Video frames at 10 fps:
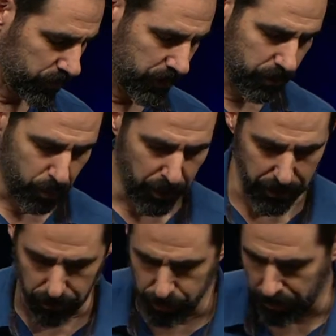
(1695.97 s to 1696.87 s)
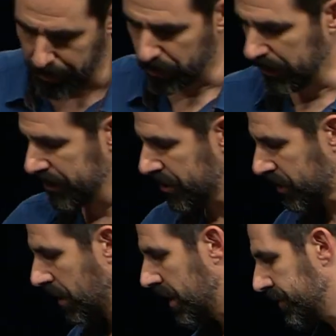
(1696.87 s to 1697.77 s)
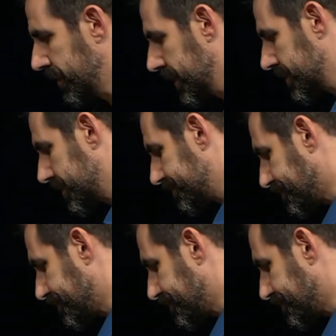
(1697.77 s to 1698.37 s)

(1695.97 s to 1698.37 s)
you know, riddled with religious conflict.